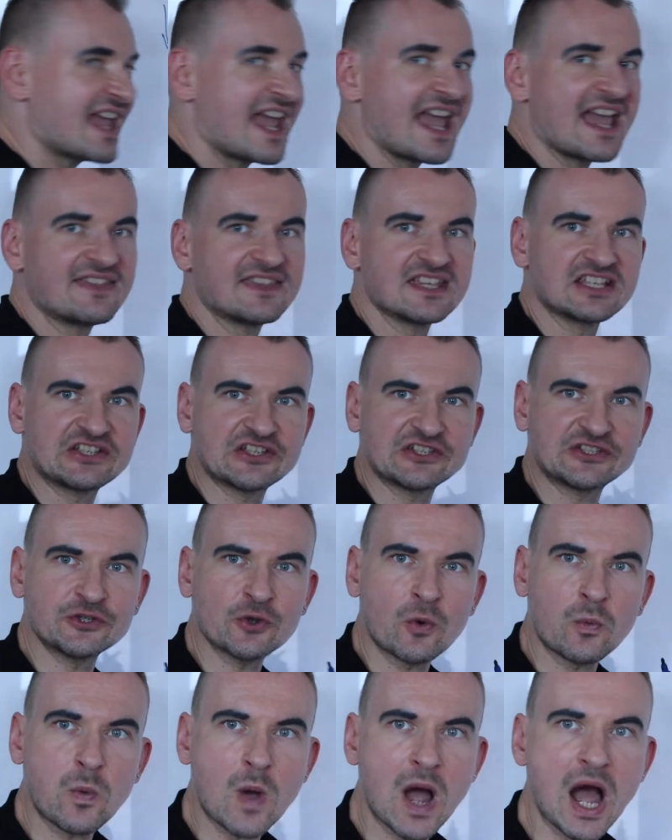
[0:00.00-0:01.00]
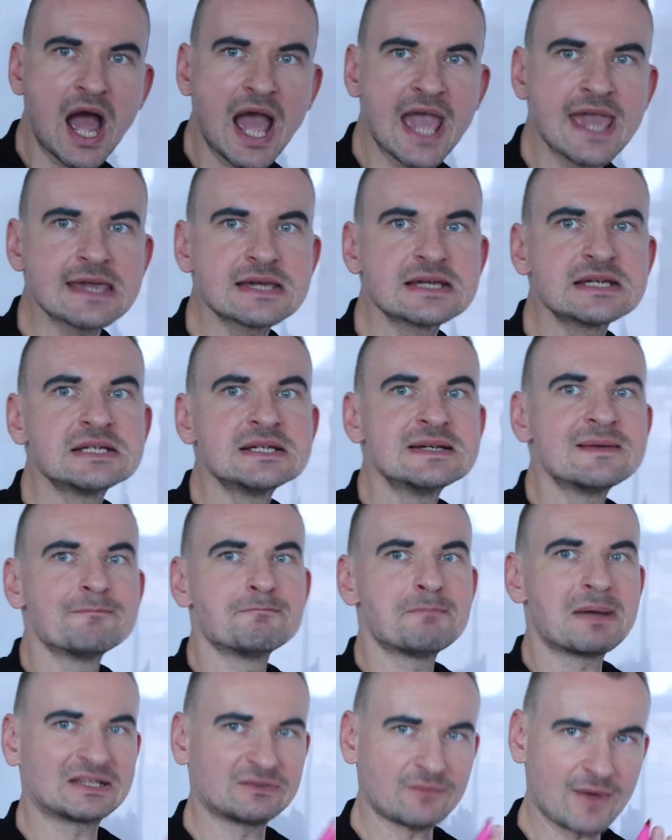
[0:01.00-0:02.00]
there, this is your y,
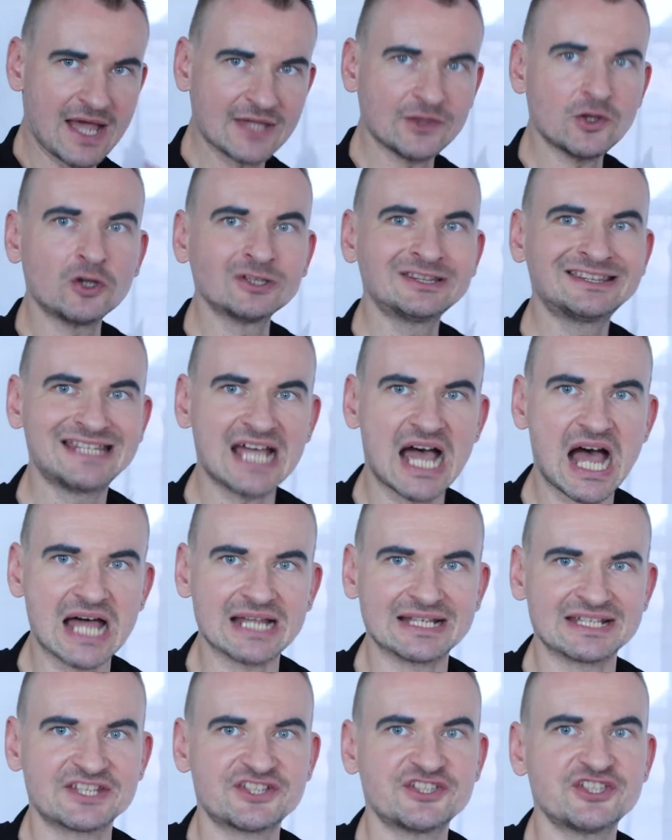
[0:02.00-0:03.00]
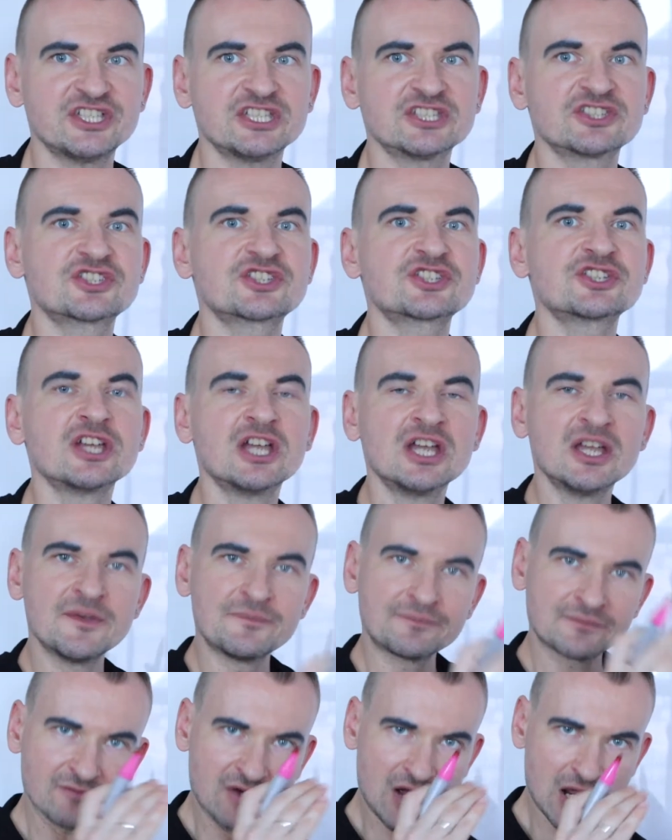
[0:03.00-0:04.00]
but we're not done, since
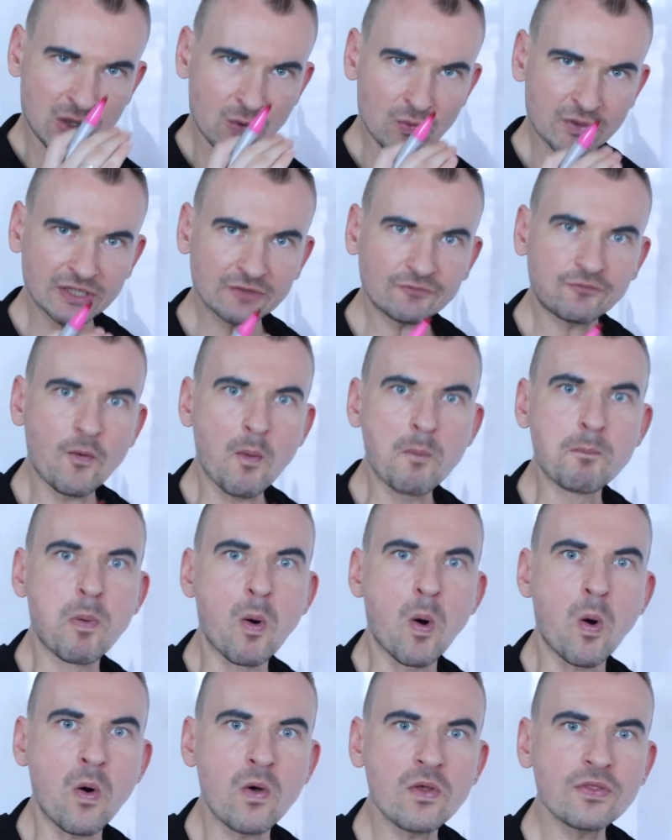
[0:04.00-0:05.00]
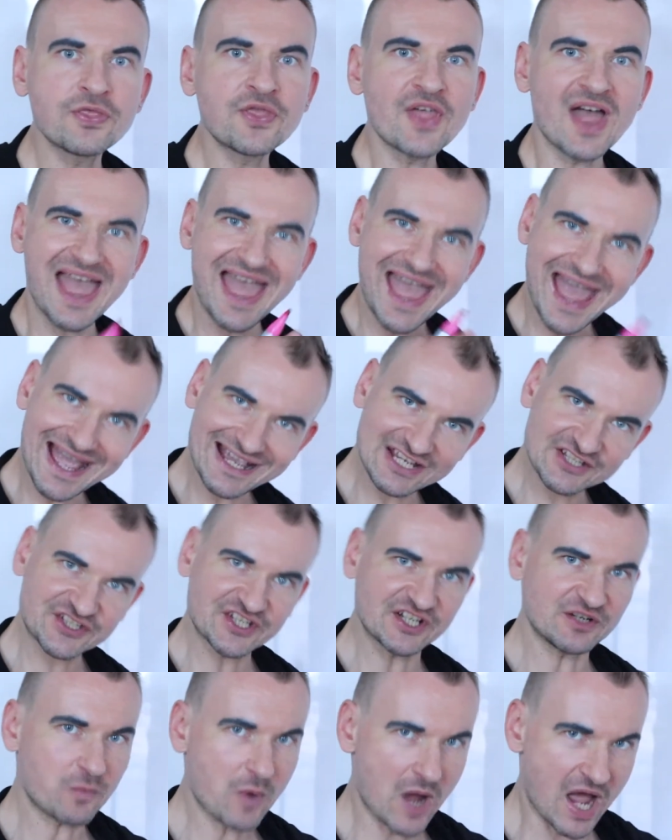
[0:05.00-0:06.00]
we're looking for both x
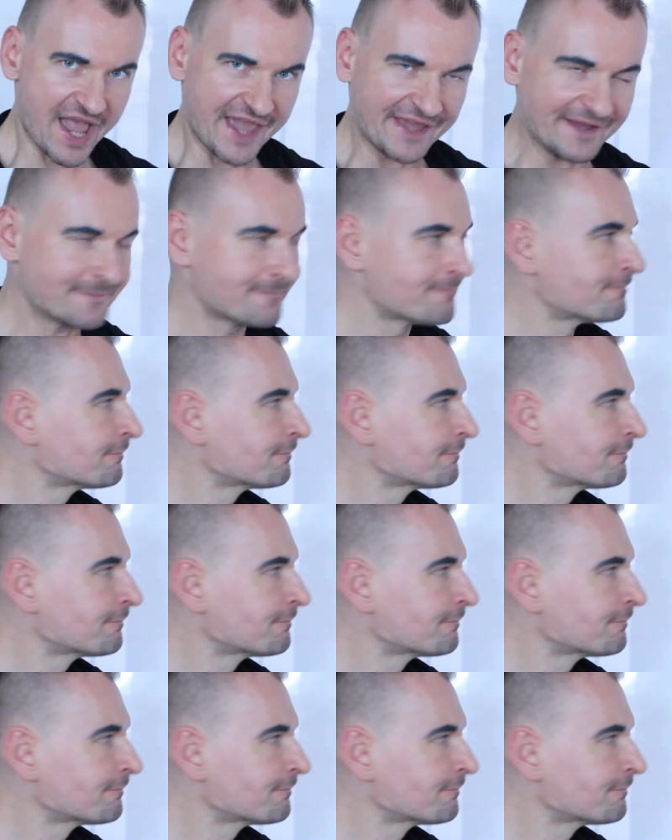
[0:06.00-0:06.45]
and y.